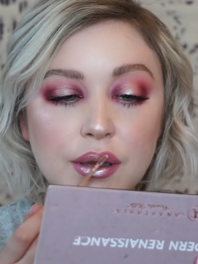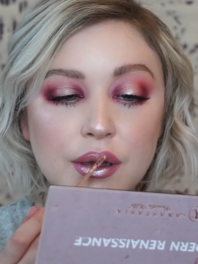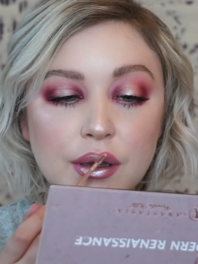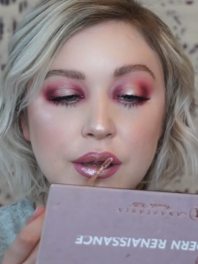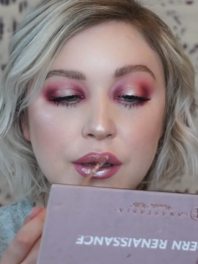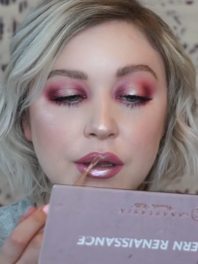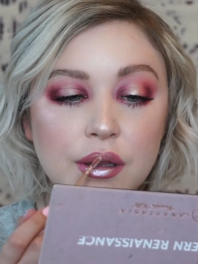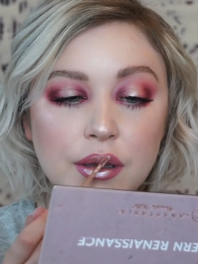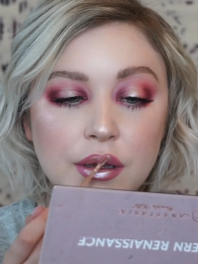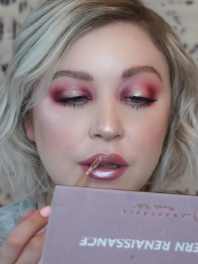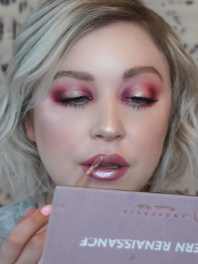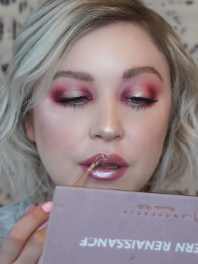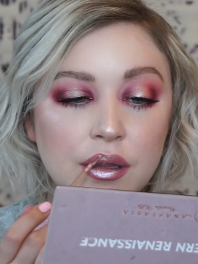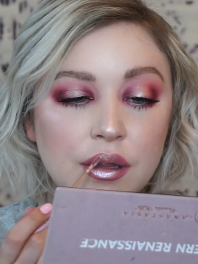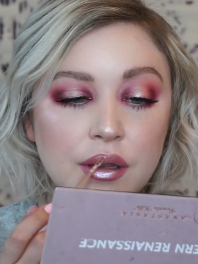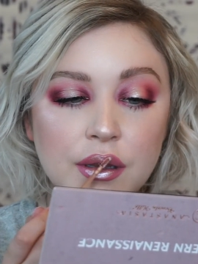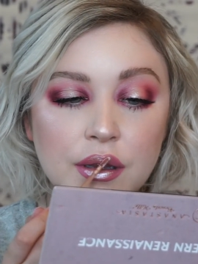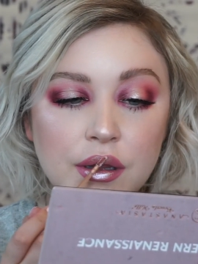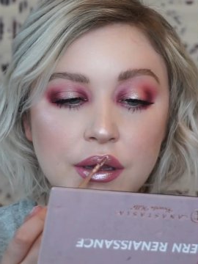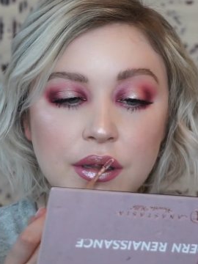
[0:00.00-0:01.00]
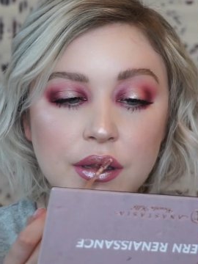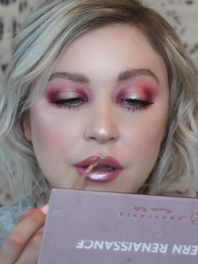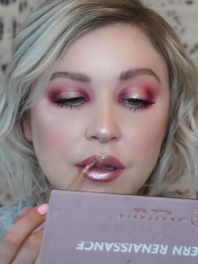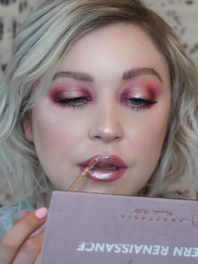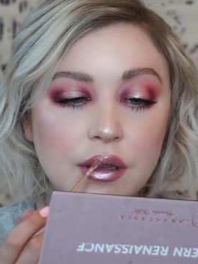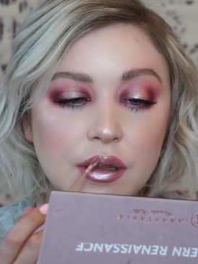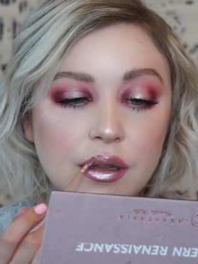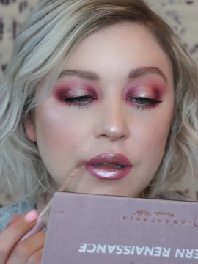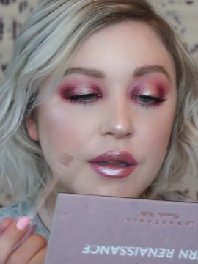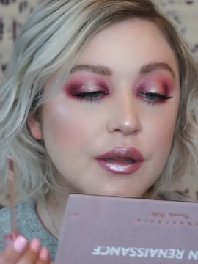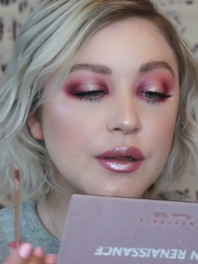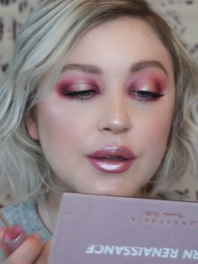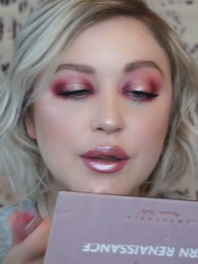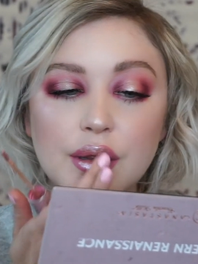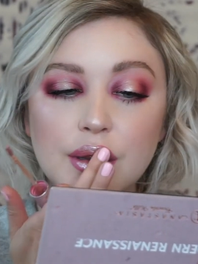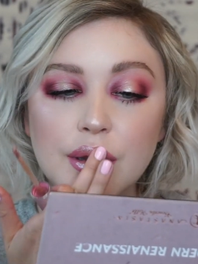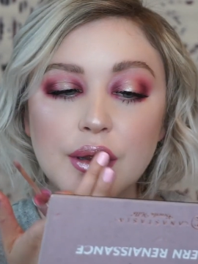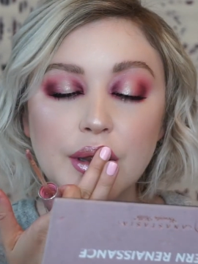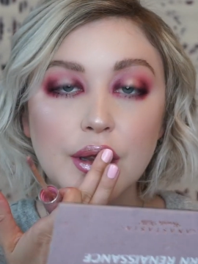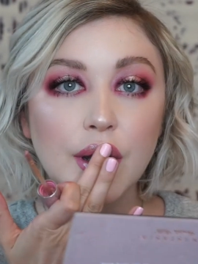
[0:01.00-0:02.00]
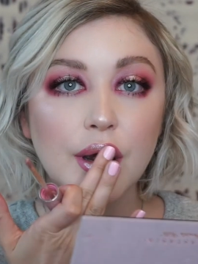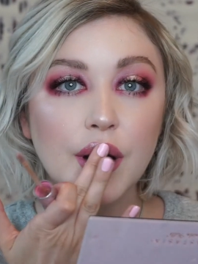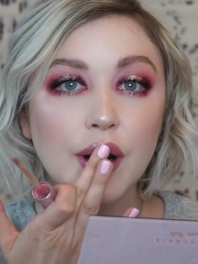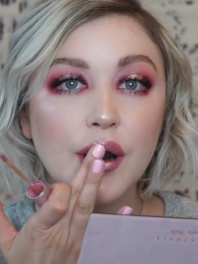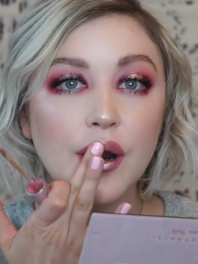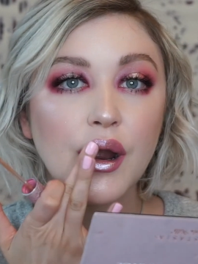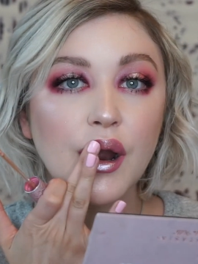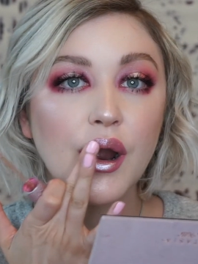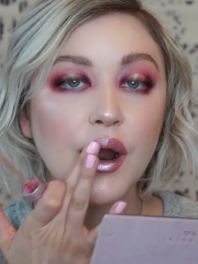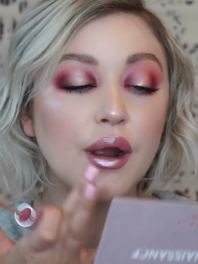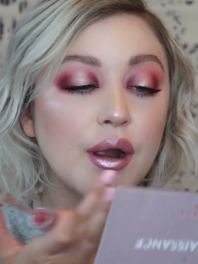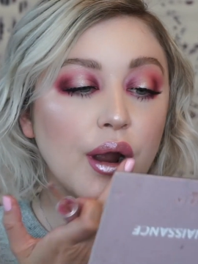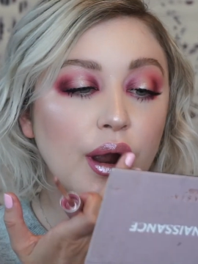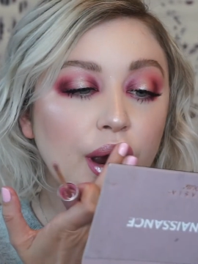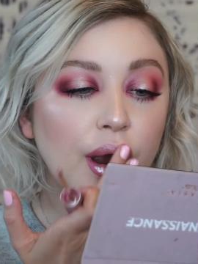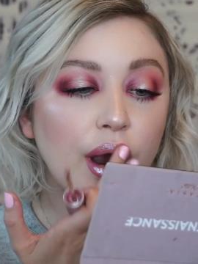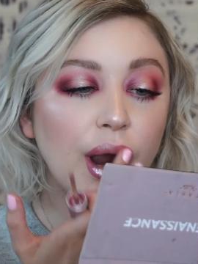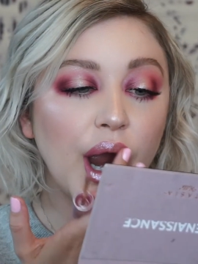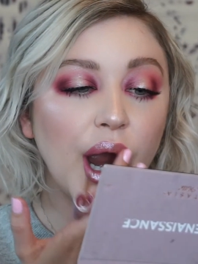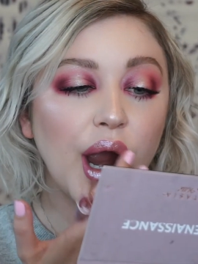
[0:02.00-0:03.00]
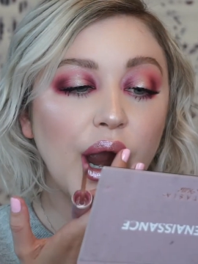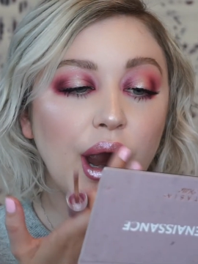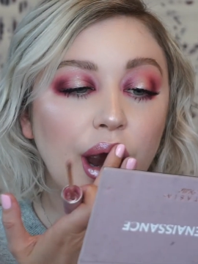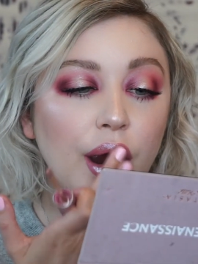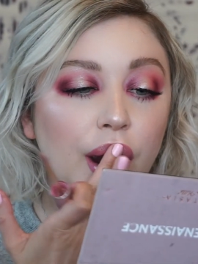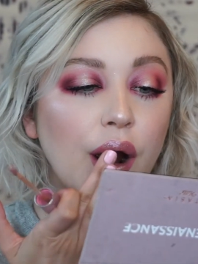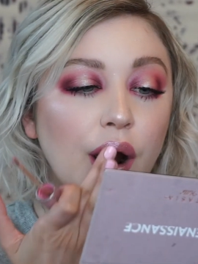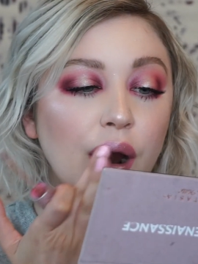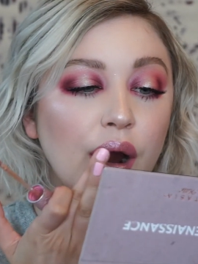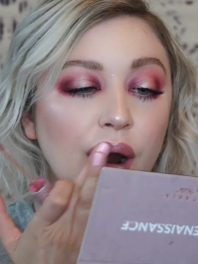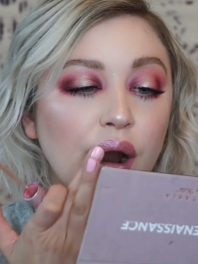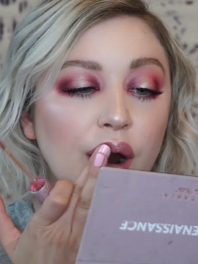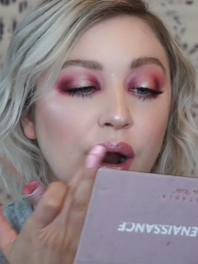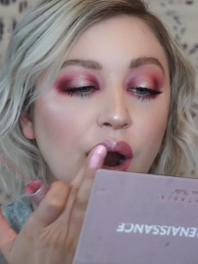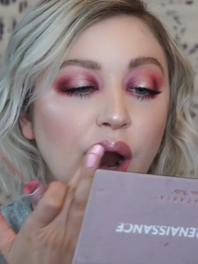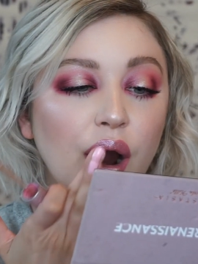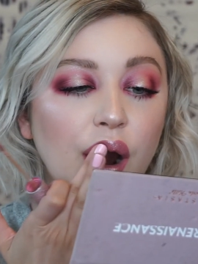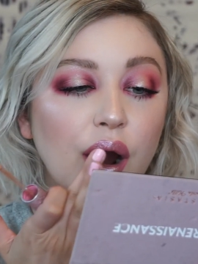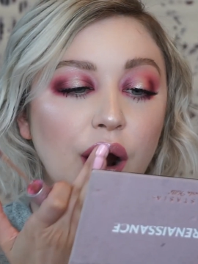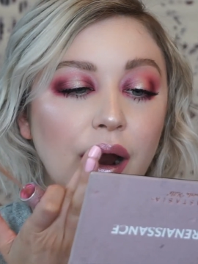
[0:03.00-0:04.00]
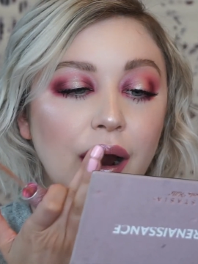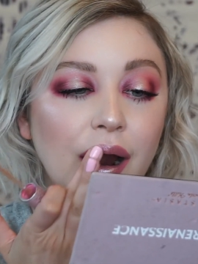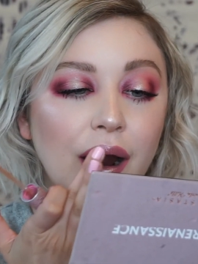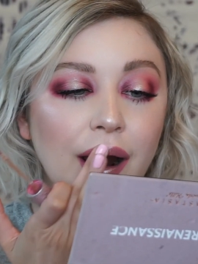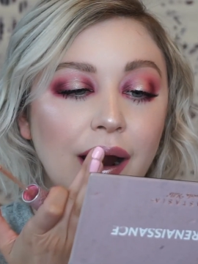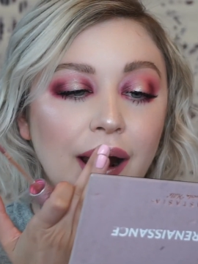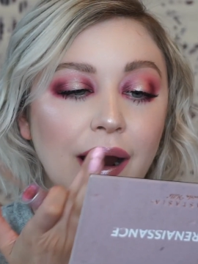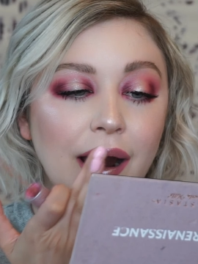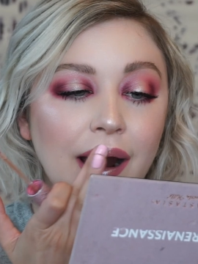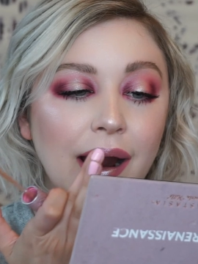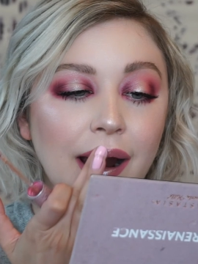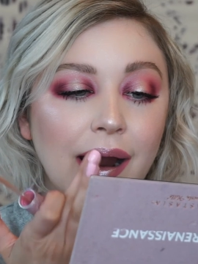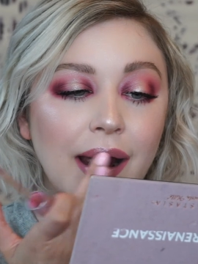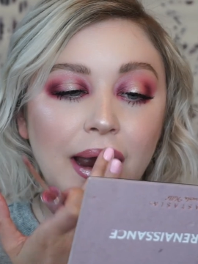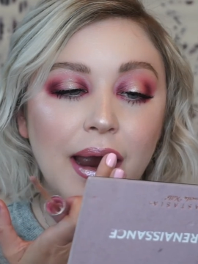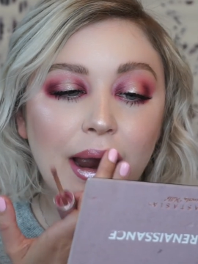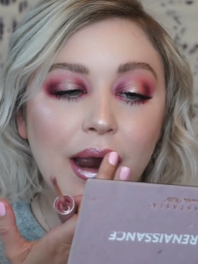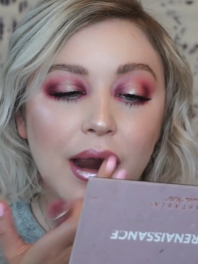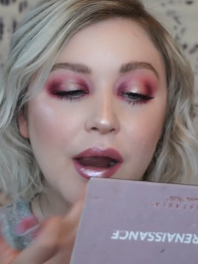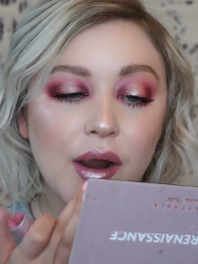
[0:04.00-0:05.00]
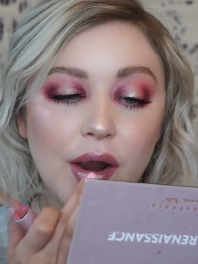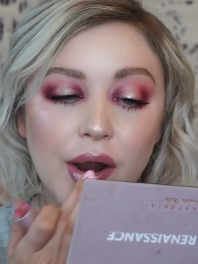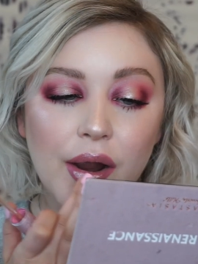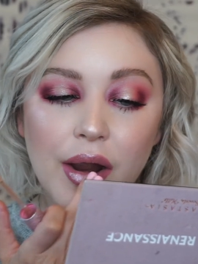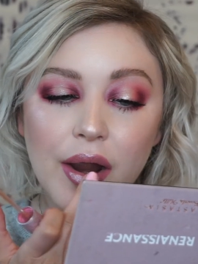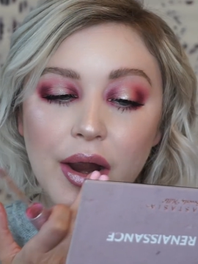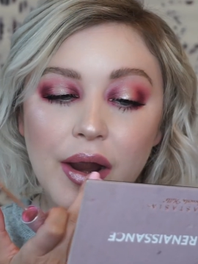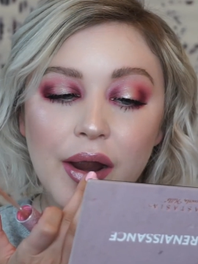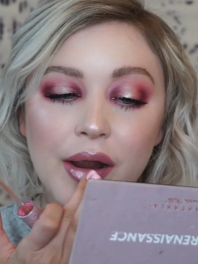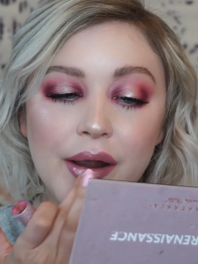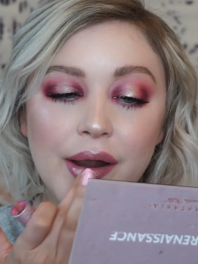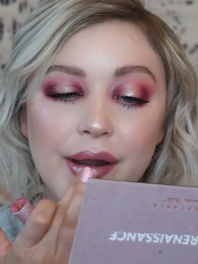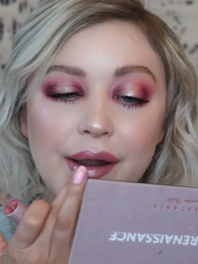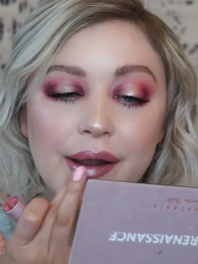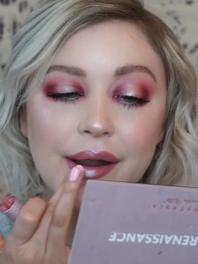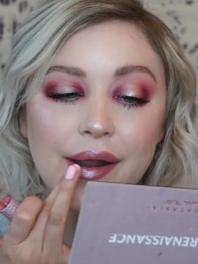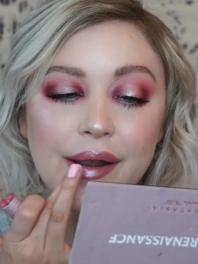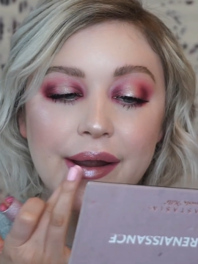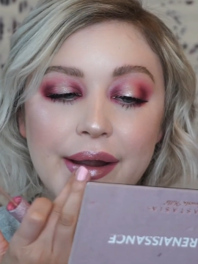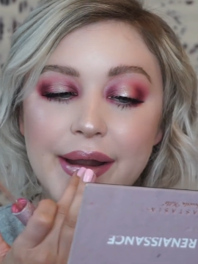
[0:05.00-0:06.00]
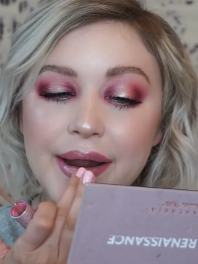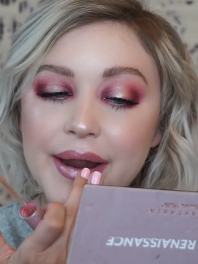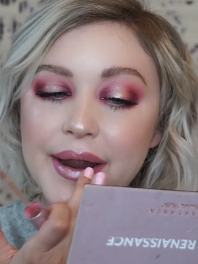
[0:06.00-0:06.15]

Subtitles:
I'm gonna just kind of put this over top for a little bit more of a metallic 3D lip.